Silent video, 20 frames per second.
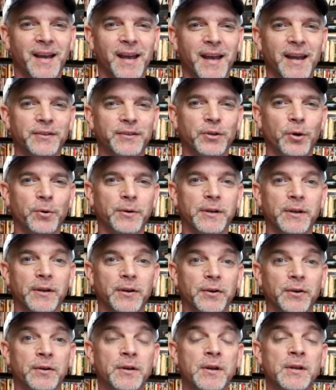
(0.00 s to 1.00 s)
Hey, Tony
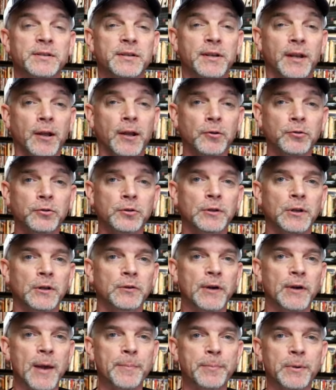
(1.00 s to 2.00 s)
here. Today I'm going to do an
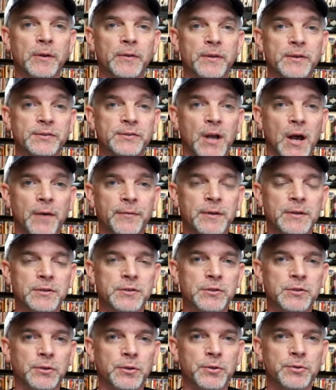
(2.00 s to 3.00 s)
unwrapping of the Zavvi
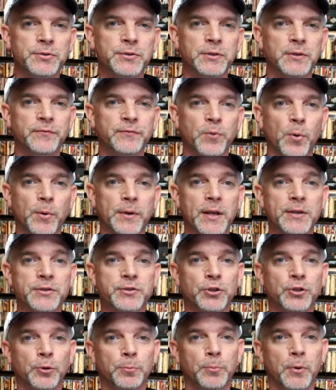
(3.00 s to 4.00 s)
exclusive 4K
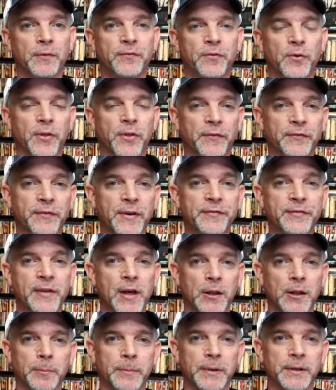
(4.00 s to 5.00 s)
Steelbook for the Fifth
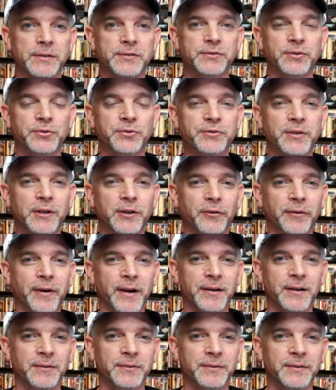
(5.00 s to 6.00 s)
Element, so stick
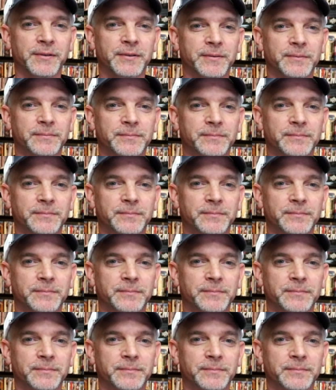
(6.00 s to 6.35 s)
around.